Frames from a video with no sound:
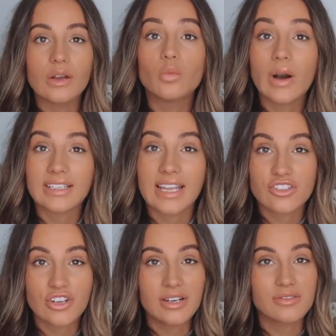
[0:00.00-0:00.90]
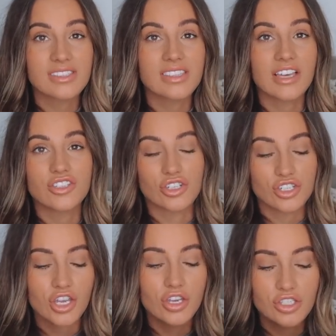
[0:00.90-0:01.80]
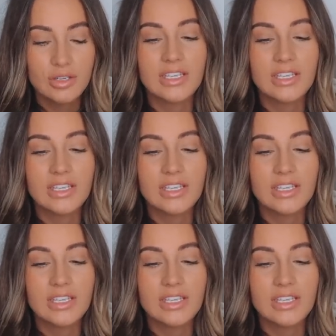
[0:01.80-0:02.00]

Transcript: wide leg trousers that I just showed you.